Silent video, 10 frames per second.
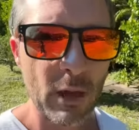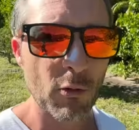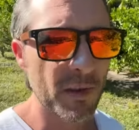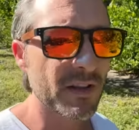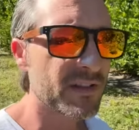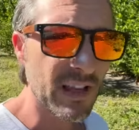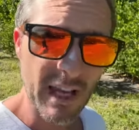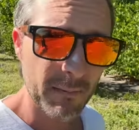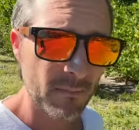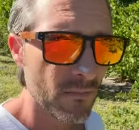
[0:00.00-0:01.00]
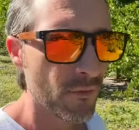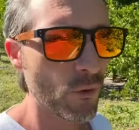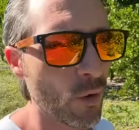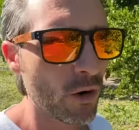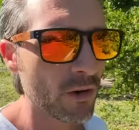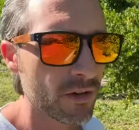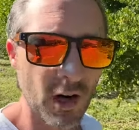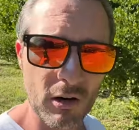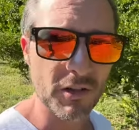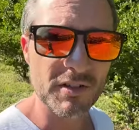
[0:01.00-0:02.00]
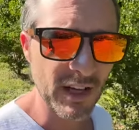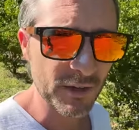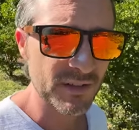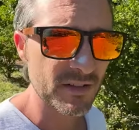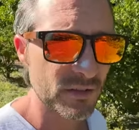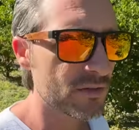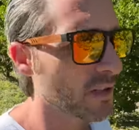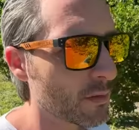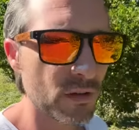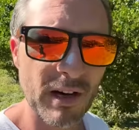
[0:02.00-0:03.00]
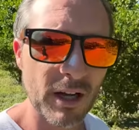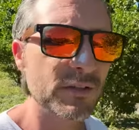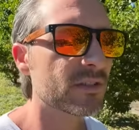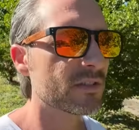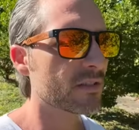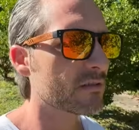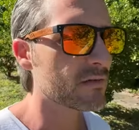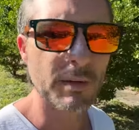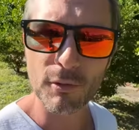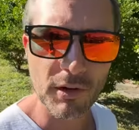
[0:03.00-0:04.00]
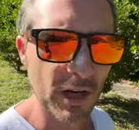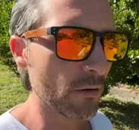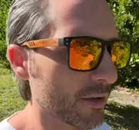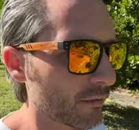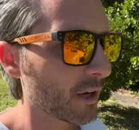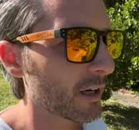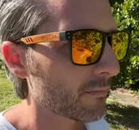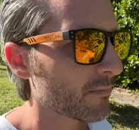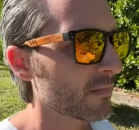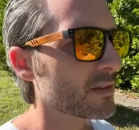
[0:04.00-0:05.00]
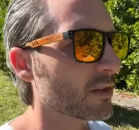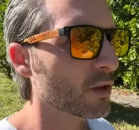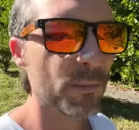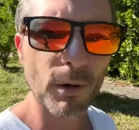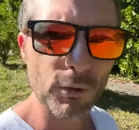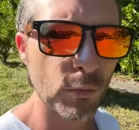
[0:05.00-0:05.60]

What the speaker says: It would be the same for Carla's house, since they're similar houses in similar area, right? So they're both